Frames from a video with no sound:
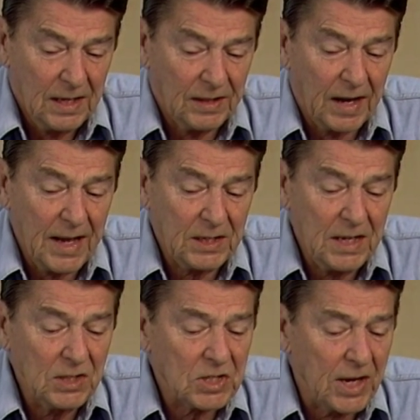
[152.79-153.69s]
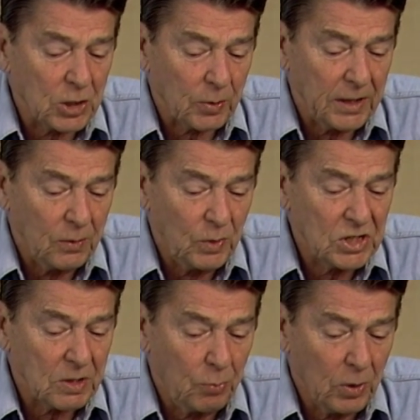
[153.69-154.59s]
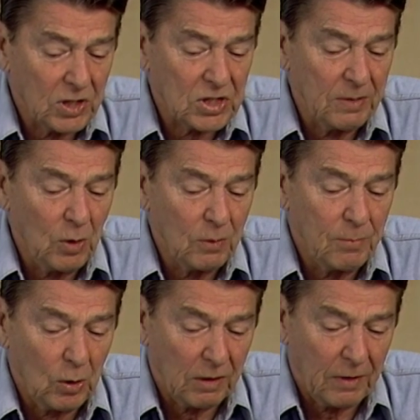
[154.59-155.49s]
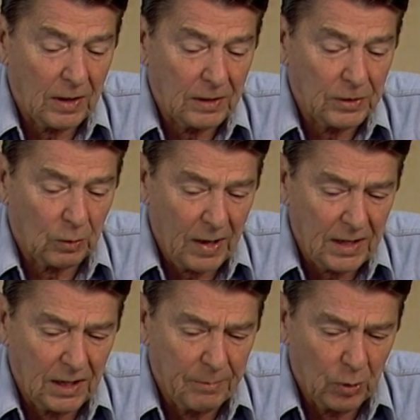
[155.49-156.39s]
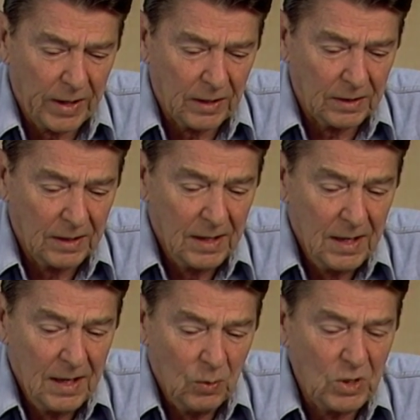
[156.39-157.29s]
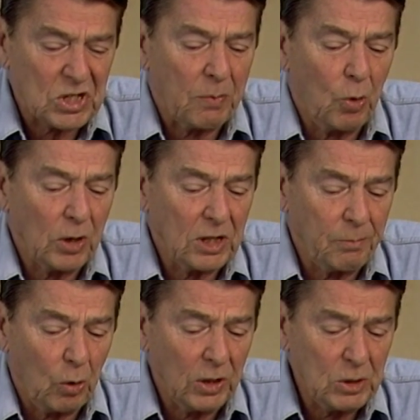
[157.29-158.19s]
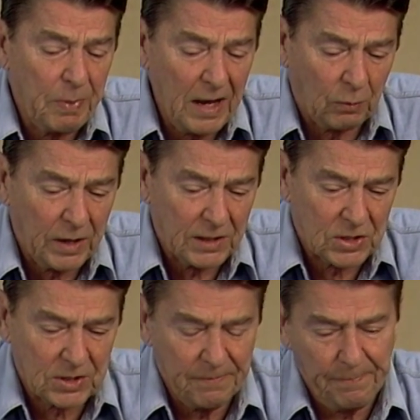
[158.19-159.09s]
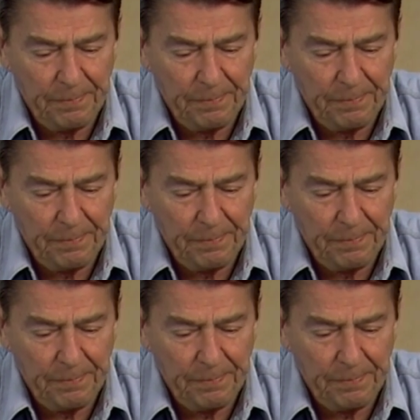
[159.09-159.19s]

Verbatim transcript: In the nineteenth century, we supported Simón Bolívar, the great liberator. We supported the Polish patriots,